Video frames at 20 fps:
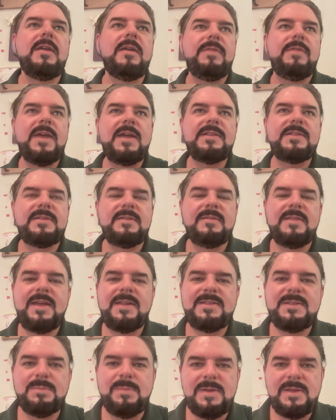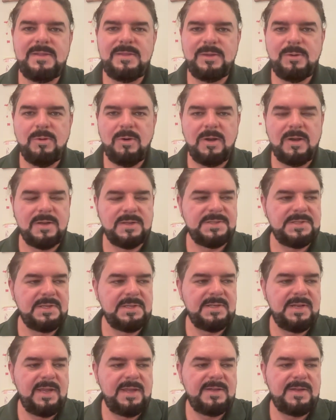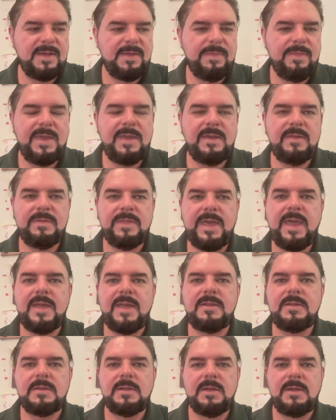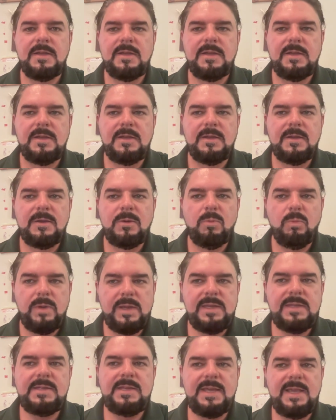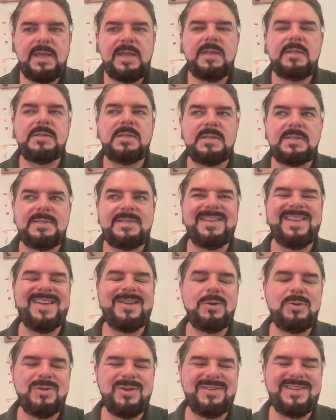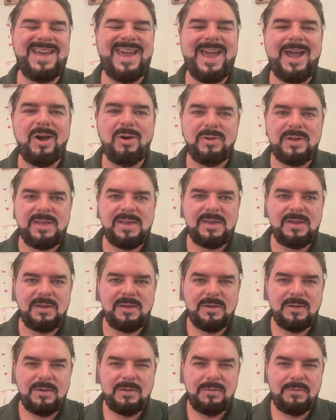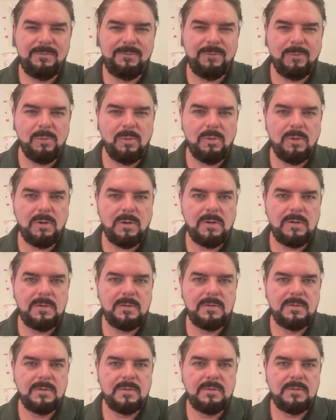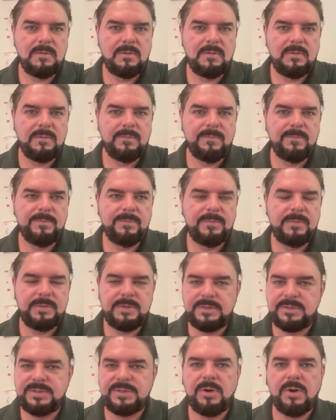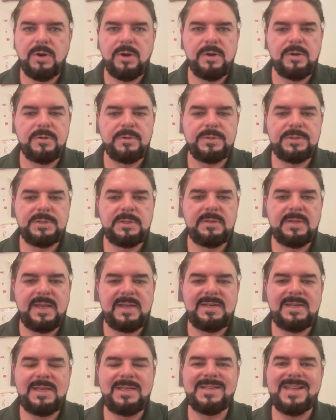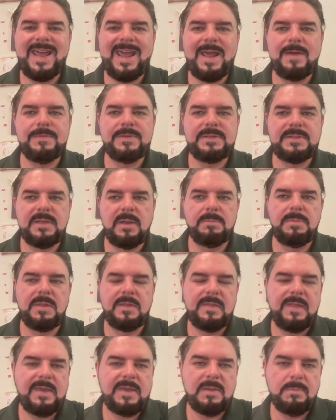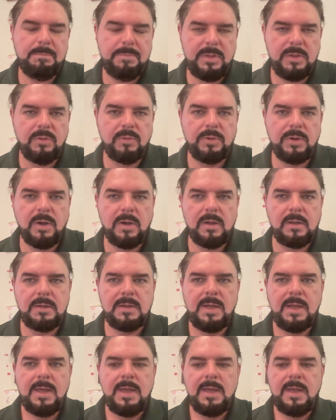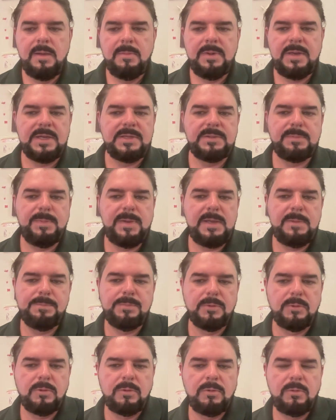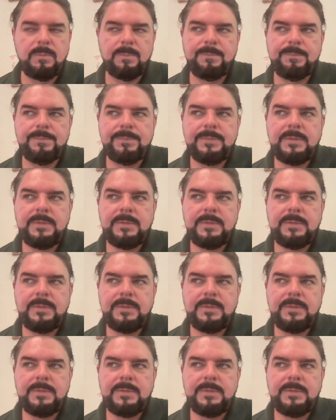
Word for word: that's that's been the crux, and and I think that we need to see a good outing for the starters. They need to have something they can build on, because people,